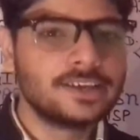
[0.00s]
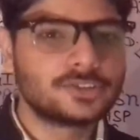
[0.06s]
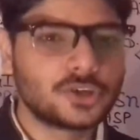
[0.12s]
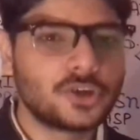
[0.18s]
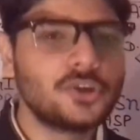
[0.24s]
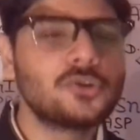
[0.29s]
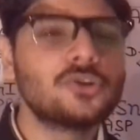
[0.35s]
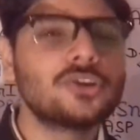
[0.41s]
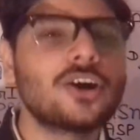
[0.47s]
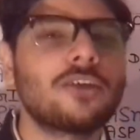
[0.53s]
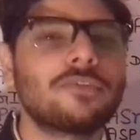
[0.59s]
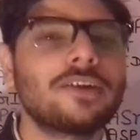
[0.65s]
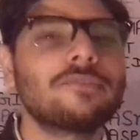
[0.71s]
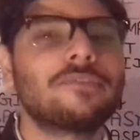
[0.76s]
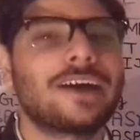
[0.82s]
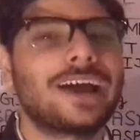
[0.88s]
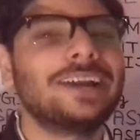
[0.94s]
So you could
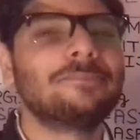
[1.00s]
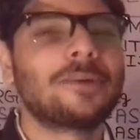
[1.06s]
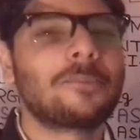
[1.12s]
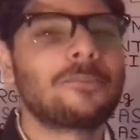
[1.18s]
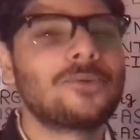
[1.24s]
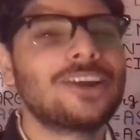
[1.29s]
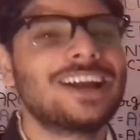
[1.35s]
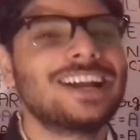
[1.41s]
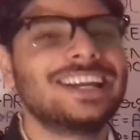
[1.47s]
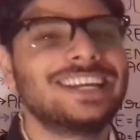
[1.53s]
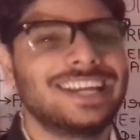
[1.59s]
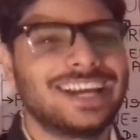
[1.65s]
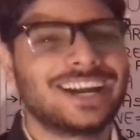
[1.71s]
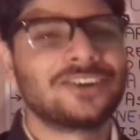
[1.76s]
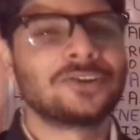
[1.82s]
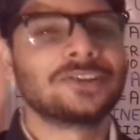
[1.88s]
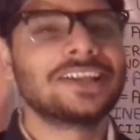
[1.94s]
often find popularly
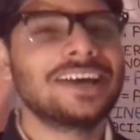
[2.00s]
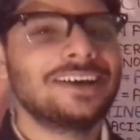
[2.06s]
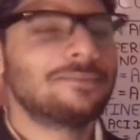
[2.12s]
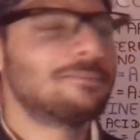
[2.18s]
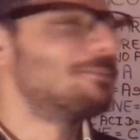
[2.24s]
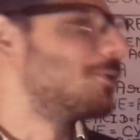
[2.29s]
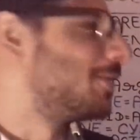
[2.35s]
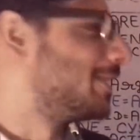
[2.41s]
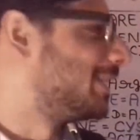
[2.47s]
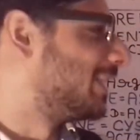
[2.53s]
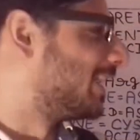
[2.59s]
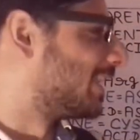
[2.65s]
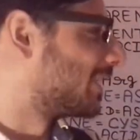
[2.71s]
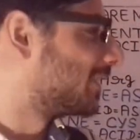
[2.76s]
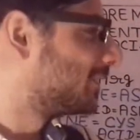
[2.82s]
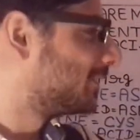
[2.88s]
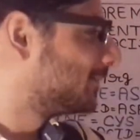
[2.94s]
here on the board
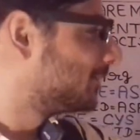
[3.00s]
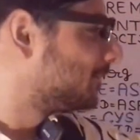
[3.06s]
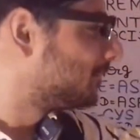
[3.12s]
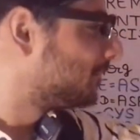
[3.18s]
here.